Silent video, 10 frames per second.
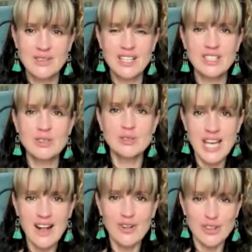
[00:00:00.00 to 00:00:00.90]
When you
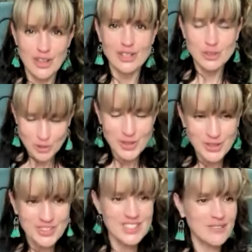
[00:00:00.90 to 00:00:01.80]
tell the
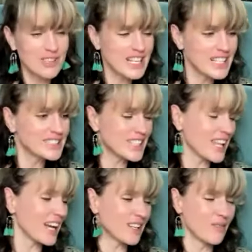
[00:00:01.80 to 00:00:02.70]
truth, I'm really into
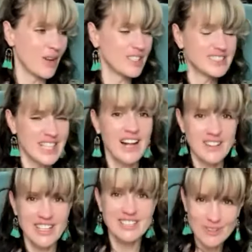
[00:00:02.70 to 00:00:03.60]
that at the moment,
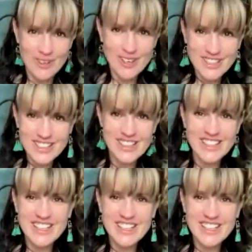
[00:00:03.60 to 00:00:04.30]
tell the truth,